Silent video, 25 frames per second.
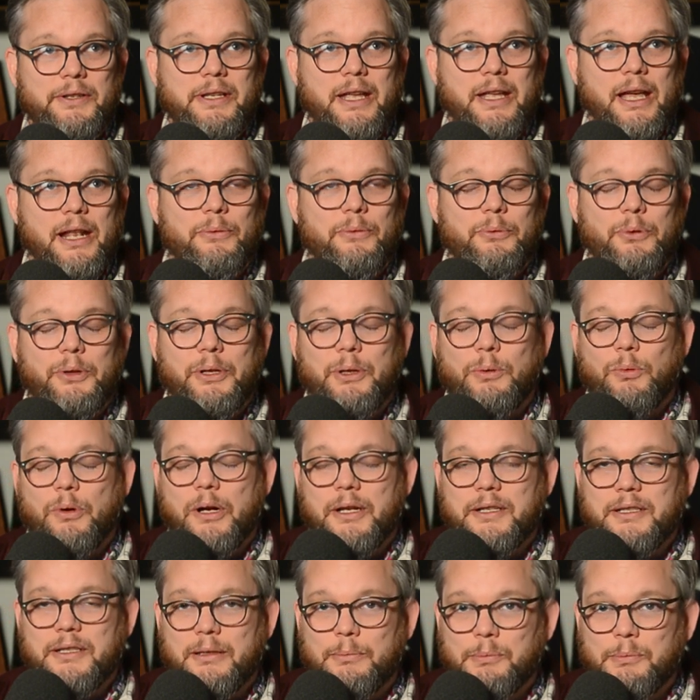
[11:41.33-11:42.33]
got to really
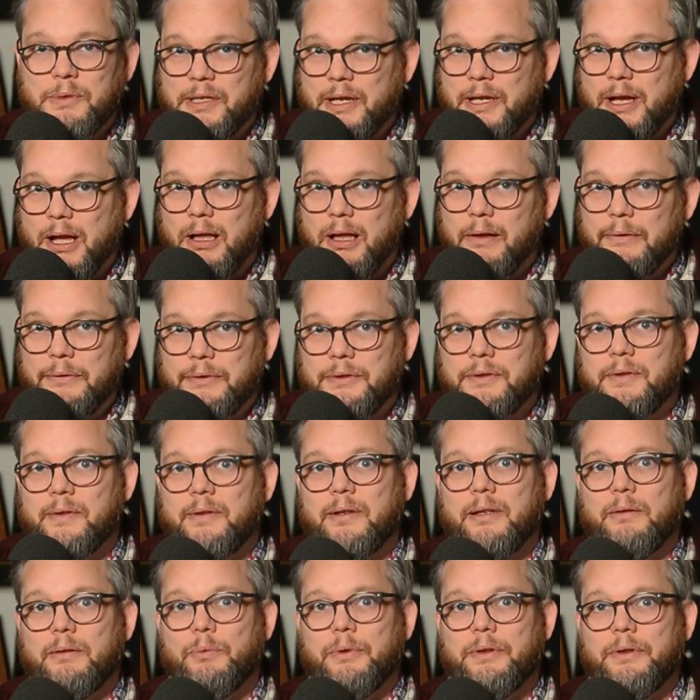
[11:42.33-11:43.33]
watch themselves
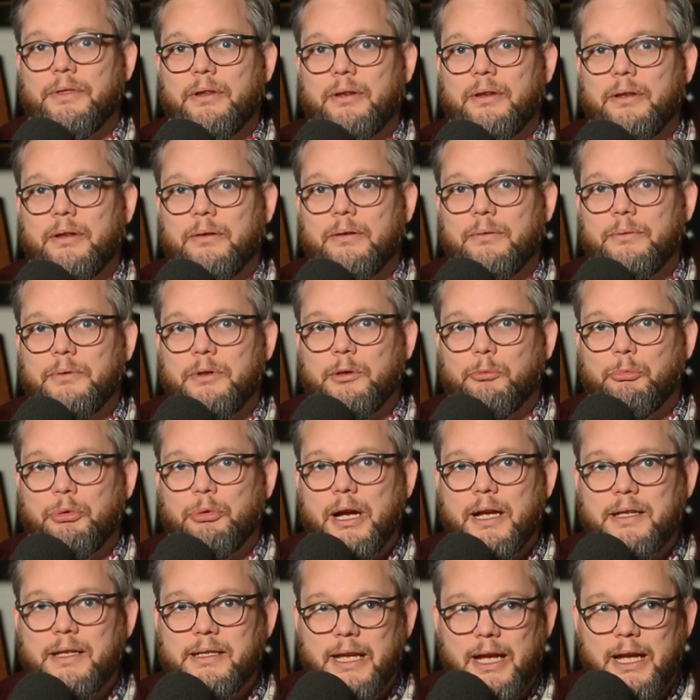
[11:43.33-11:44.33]
with the with the
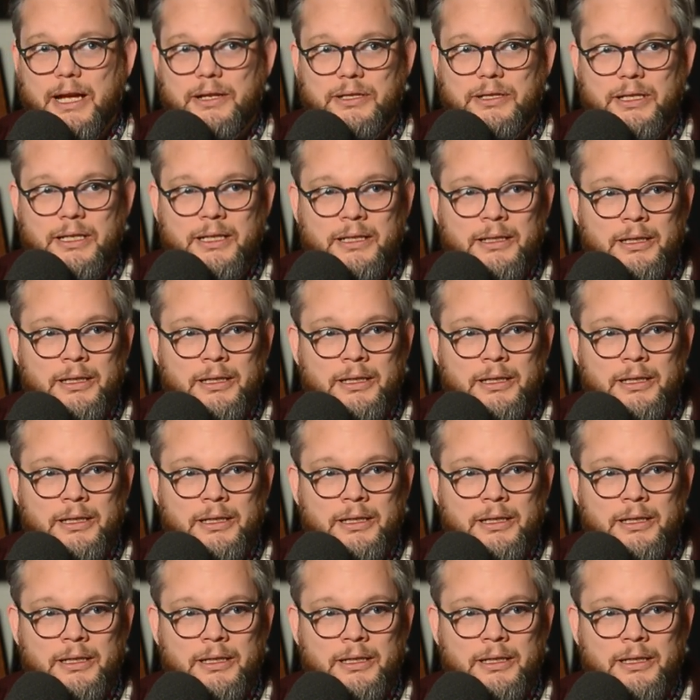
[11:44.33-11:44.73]
price gouging,